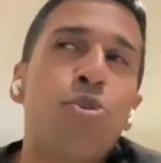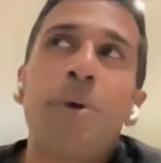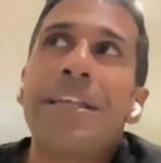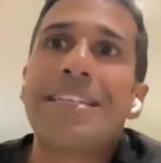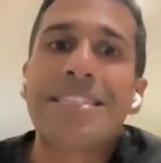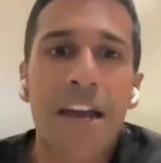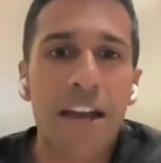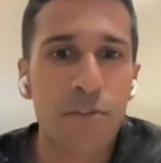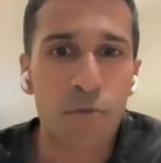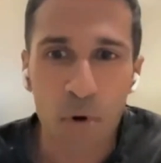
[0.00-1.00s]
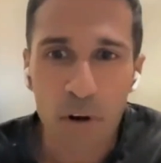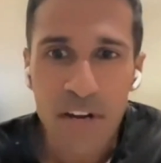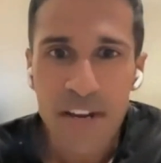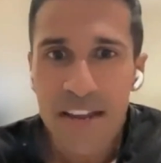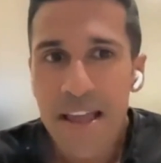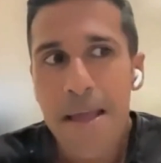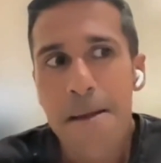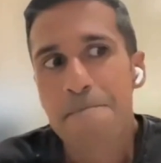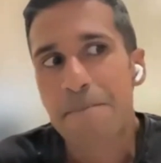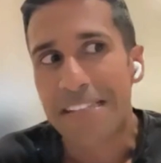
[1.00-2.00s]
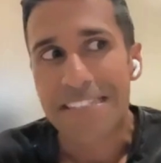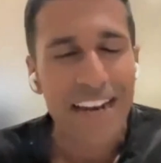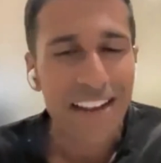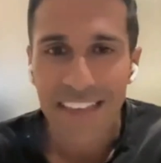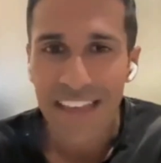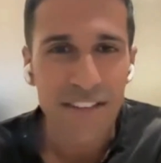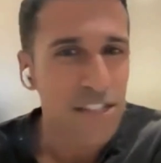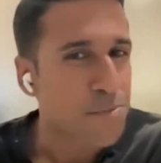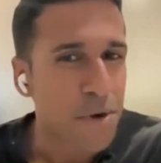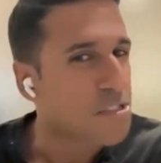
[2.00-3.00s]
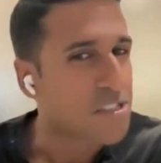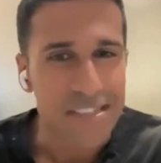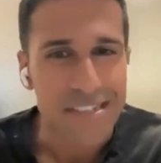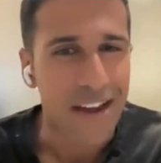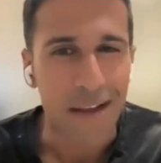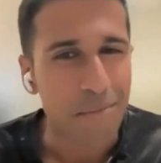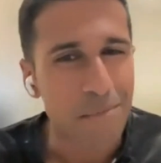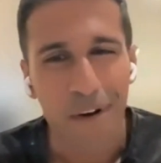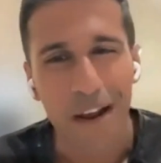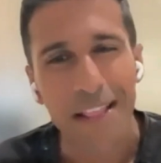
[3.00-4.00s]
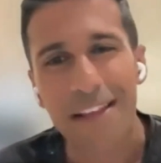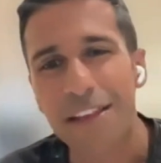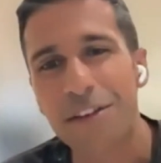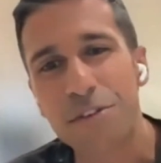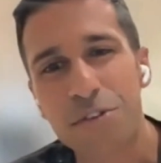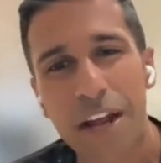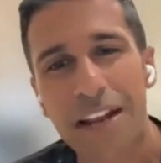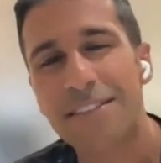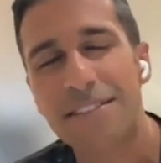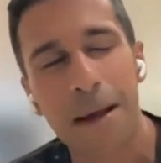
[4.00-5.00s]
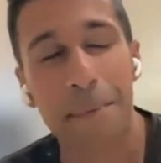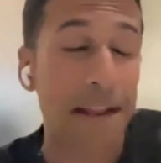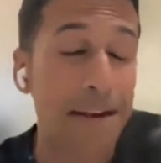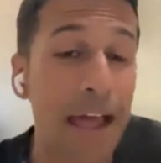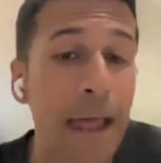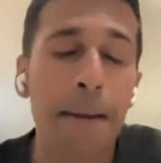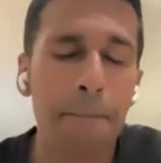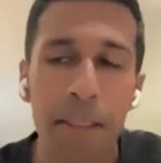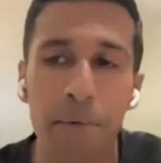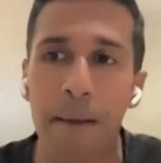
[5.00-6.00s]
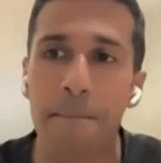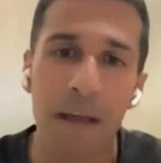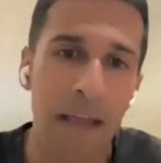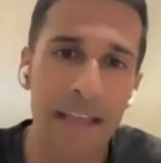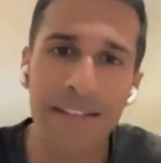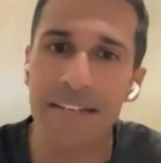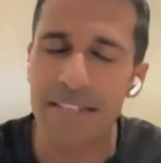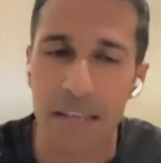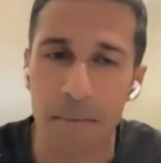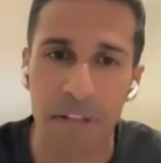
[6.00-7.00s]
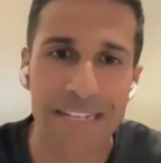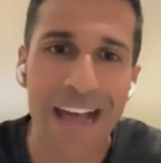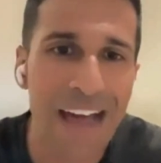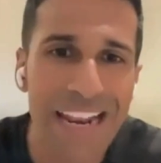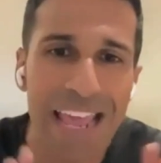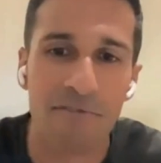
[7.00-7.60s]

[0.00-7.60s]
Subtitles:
Doing this kind of work, it's kind of thankless most of the time, right? Like you kind of, I mean, and by the way, I had the disclaimer, like not